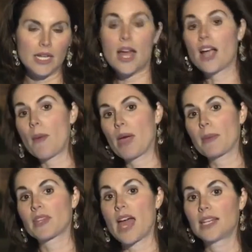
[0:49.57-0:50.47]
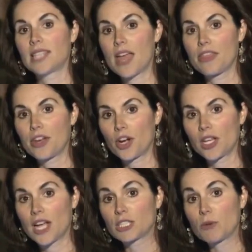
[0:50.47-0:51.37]
Now, coming up tonight at
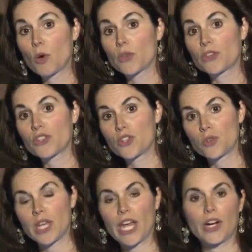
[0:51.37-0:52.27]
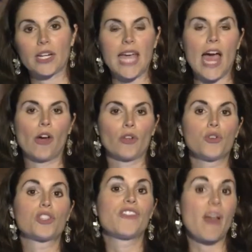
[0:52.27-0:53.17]
1030, I spoke with a student here at Carroll
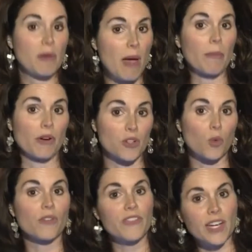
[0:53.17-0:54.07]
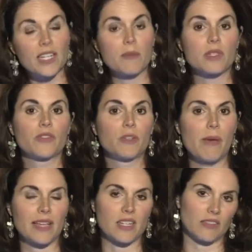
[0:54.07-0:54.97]
whose family members were victims of
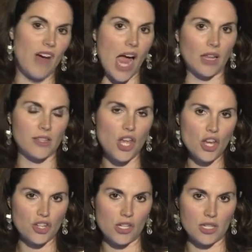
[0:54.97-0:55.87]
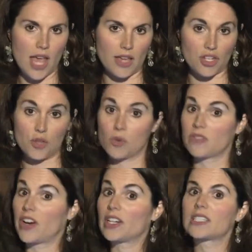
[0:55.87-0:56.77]
domestic violence. She says she was
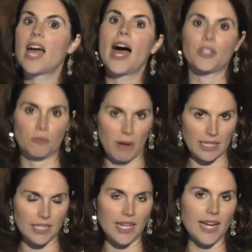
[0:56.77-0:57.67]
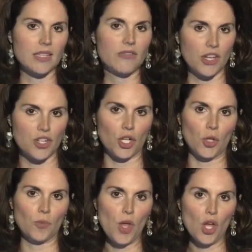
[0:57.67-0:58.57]
very touched by tonight's
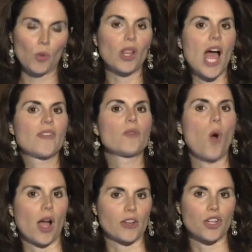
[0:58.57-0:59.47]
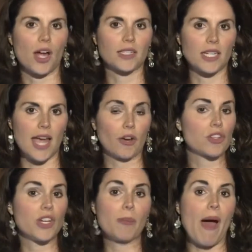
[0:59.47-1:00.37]
vigil. We're live in Waukesha tonight.
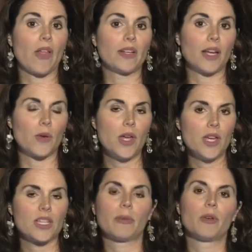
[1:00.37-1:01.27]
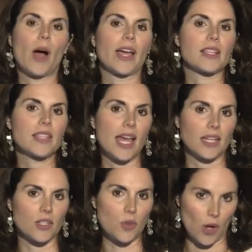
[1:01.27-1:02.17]
Christina Palladino, WISN
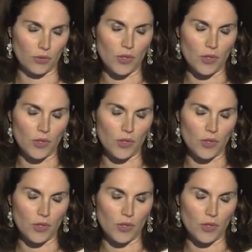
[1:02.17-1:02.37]
12